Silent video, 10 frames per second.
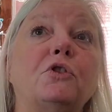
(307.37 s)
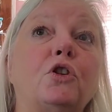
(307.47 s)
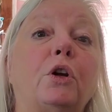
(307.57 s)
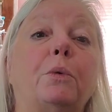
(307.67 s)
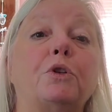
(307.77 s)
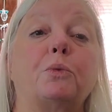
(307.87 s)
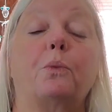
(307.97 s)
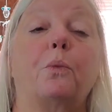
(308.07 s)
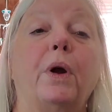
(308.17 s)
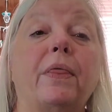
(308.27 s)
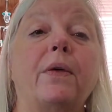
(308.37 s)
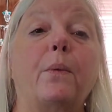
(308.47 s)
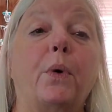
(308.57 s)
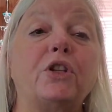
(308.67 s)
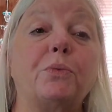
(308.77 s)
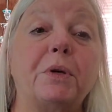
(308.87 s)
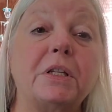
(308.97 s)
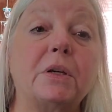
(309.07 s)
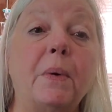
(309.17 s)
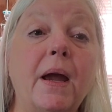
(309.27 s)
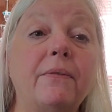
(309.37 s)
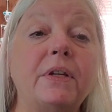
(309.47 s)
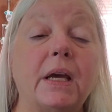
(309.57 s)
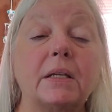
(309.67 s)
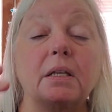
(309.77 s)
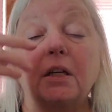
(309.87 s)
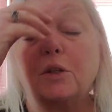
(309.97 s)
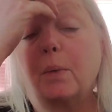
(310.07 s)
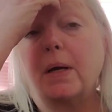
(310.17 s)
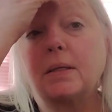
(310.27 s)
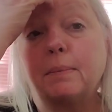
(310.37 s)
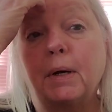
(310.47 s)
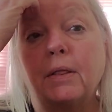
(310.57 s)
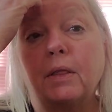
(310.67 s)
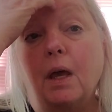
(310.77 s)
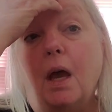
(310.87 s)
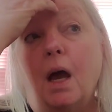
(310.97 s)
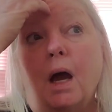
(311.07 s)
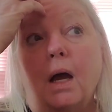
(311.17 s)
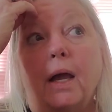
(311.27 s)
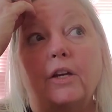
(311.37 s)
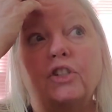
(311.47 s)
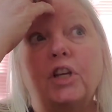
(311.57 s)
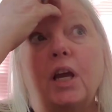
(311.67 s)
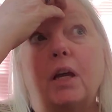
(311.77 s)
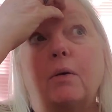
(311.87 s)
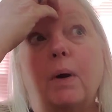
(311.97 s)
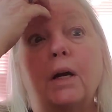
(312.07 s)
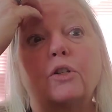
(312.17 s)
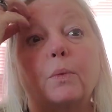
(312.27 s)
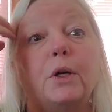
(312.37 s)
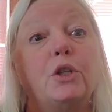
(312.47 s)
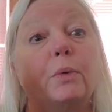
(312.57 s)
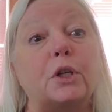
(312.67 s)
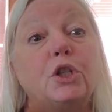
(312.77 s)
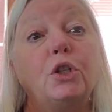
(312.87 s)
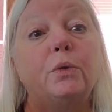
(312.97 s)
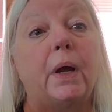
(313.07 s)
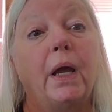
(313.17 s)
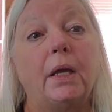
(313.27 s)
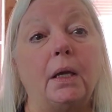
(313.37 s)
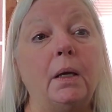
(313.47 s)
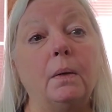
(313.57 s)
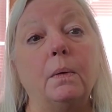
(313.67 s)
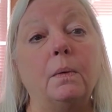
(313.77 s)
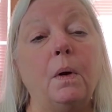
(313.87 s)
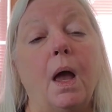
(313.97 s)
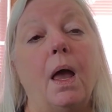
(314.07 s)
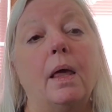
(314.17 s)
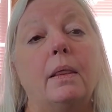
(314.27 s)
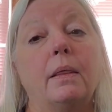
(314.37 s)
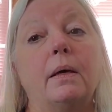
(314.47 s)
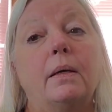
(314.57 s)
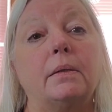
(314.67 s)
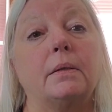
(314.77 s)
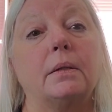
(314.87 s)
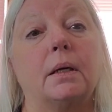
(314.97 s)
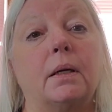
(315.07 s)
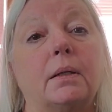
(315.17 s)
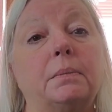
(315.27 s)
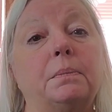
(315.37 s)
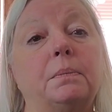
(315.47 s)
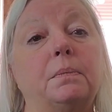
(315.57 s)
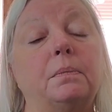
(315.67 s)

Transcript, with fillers: Judy which, with Witch Piece Craft has a twice a month hashtag Rock 2022 AU that um,